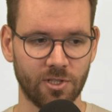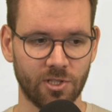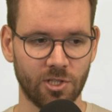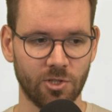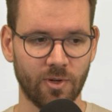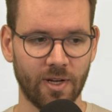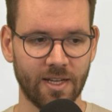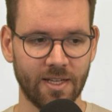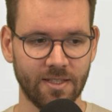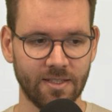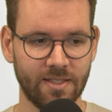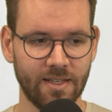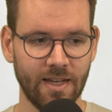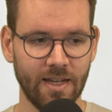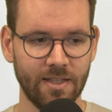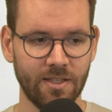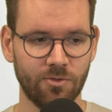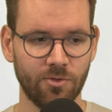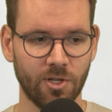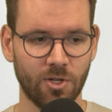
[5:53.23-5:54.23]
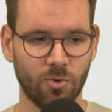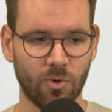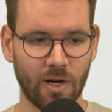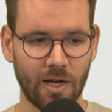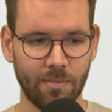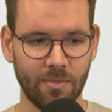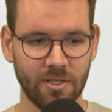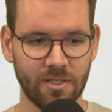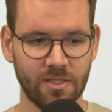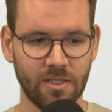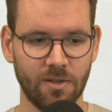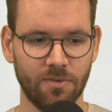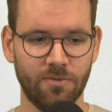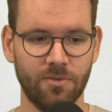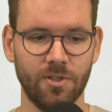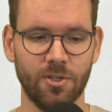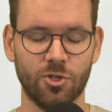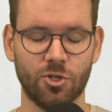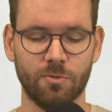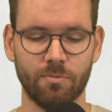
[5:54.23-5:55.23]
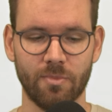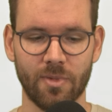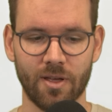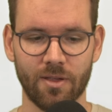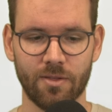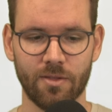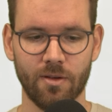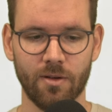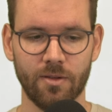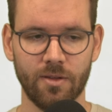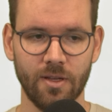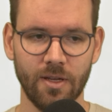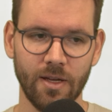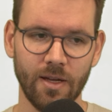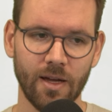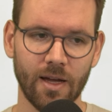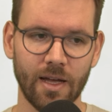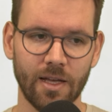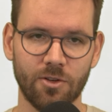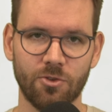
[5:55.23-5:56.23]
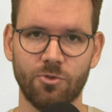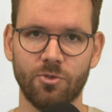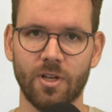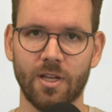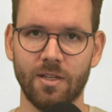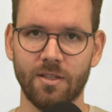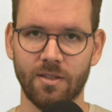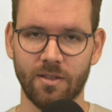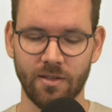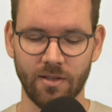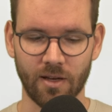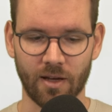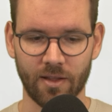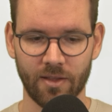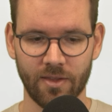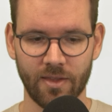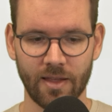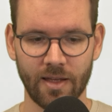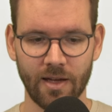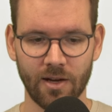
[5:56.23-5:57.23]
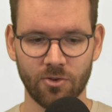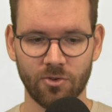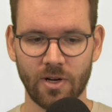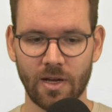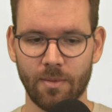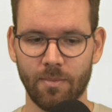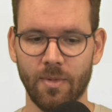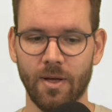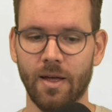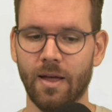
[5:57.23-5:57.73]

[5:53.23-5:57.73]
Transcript: So I can take the requirements definition method I created in the other diagram